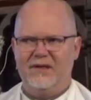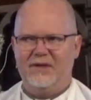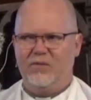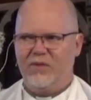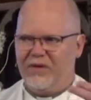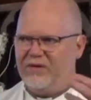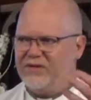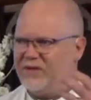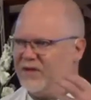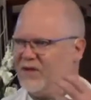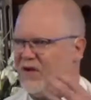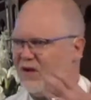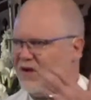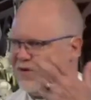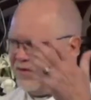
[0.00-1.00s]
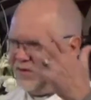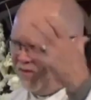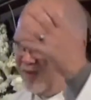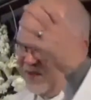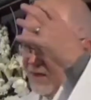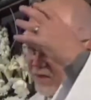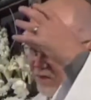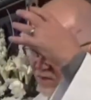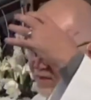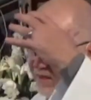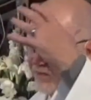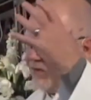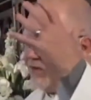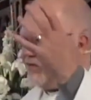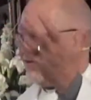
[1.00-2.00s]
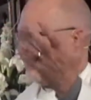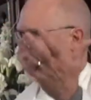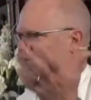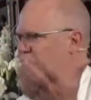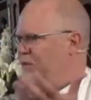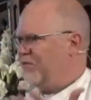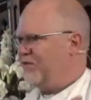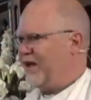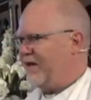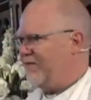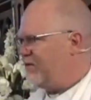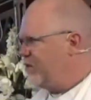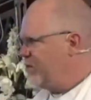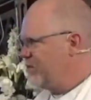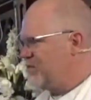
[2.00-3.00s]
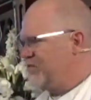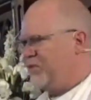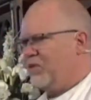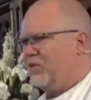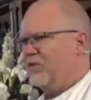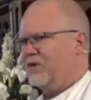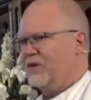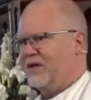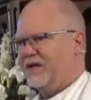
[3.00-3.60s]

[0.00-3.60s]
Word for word: Where is the God who, who left the throne room of heaven and was born